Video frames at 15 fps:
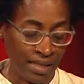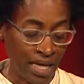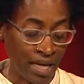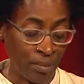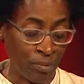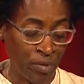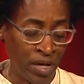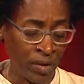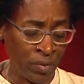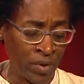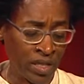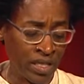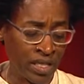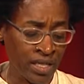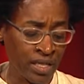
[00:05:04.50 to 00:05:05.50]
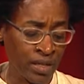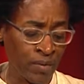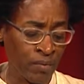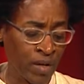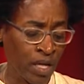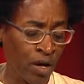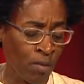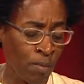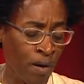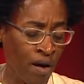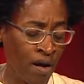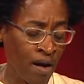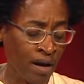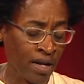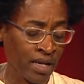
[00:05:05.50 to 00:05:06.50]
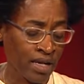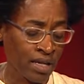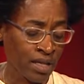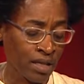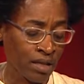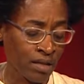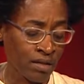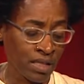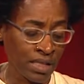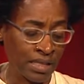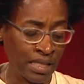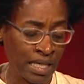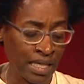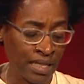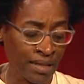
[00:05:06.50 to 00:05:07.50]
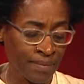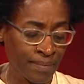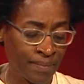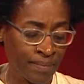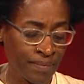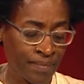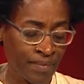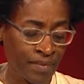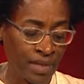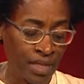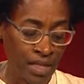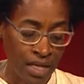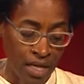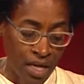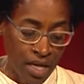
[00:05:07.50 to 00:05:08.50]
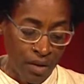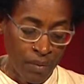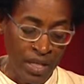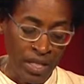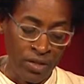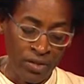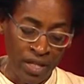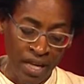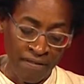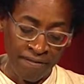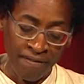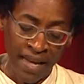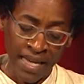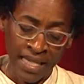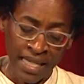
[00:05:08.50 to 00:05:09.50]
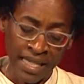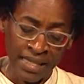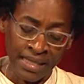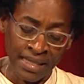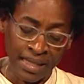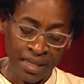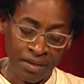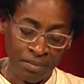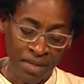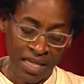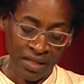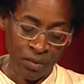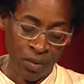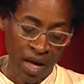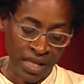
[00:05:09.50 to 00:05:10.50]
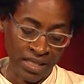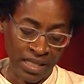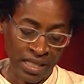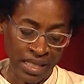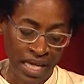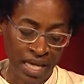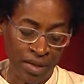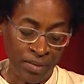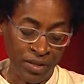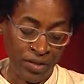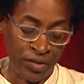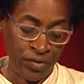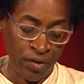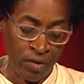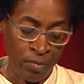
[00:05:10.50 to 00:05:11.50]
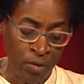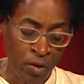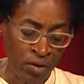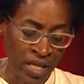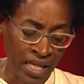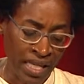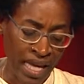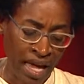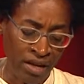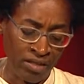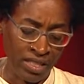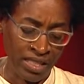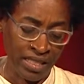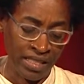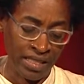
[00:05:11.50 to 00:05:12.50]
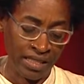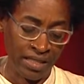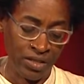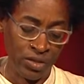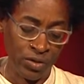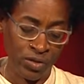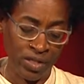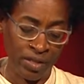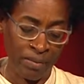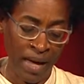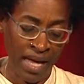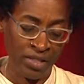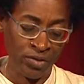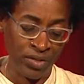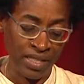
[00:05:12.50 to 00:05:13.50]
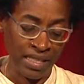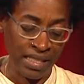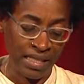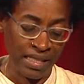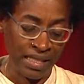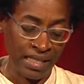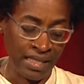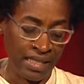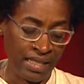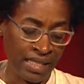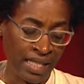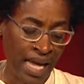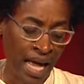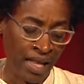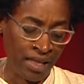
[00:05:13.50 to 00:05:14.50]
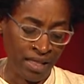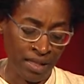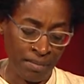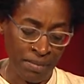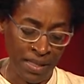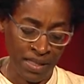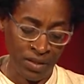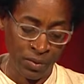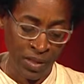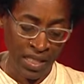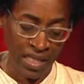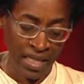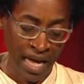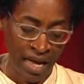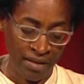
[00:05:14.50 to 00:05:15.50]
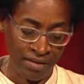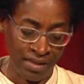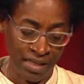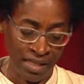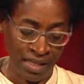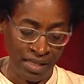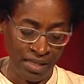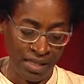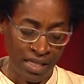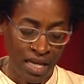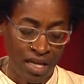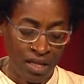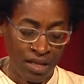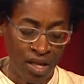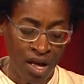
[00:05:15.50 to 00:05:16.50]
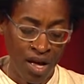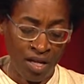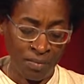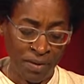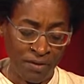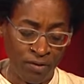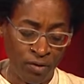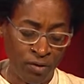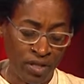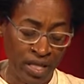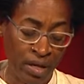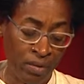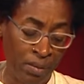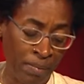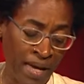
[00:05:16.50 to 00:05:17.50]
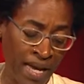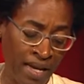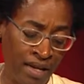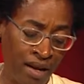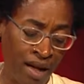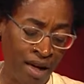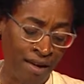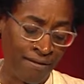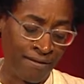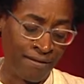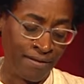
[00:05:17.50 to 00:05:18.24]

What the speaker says: like Brentwood, Rego Park, Laurelton. We knew that financing meant watching neighbors throw broken couches and torn mattresses into the alley between houses long before they were paid off.